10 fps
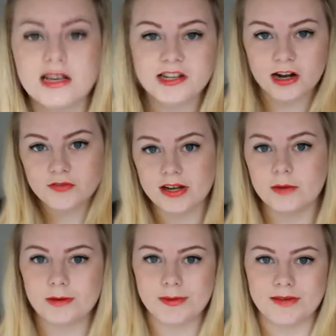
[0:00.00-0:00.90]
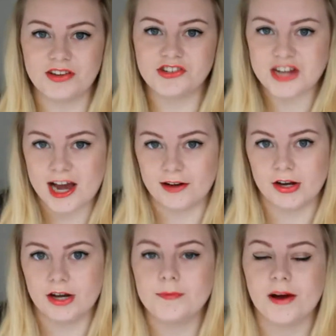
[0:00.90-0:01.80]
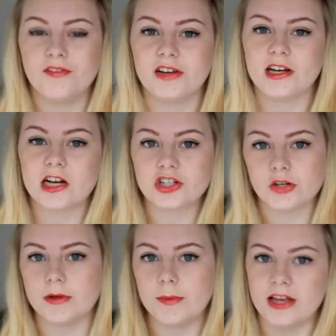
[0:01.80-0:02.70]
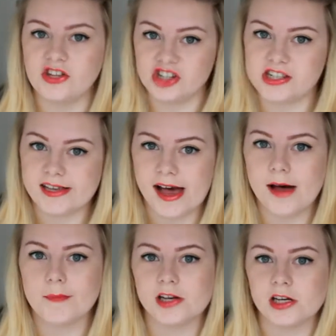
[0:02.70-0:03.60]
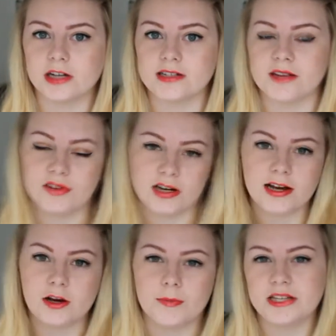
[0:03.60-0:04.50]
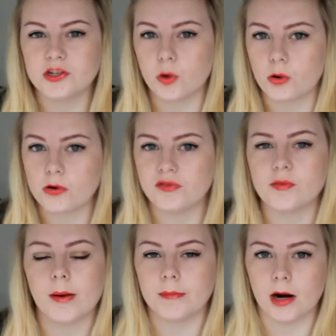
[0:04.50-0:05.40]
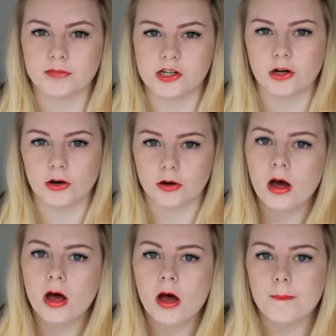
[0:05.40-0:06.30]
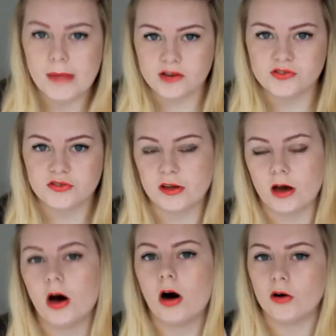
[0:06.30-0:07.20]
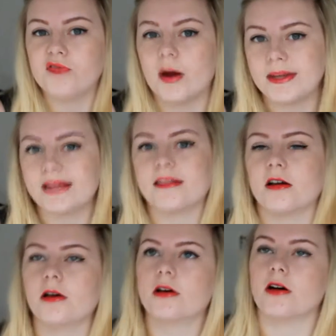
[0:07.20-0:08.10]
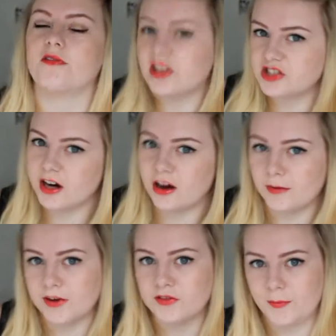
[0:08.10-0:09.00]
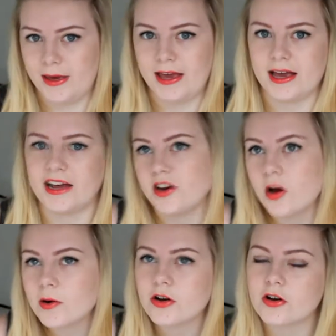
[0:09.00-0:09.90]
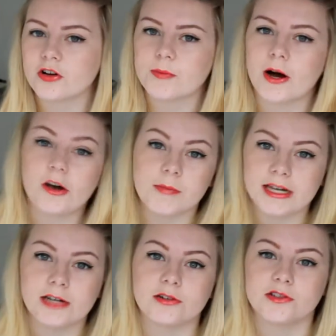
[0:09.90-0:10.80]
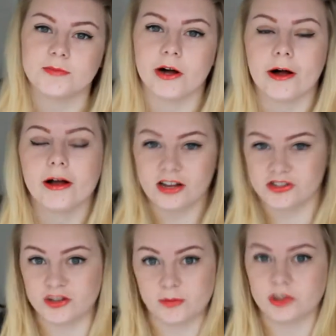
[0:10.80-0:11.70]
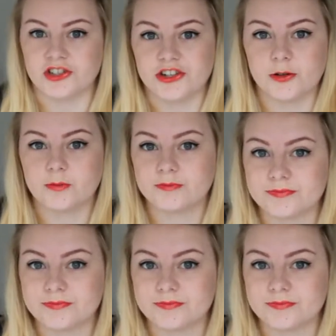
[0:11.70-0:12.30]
So I really want to be a vegetarian but I feel like I don't want to be it just yet because I feel like it would be too awkward for my mom to cook meals for the whole family than cook a vegetarian meal for me. And I know I could cook my own meals, but I just don't want to.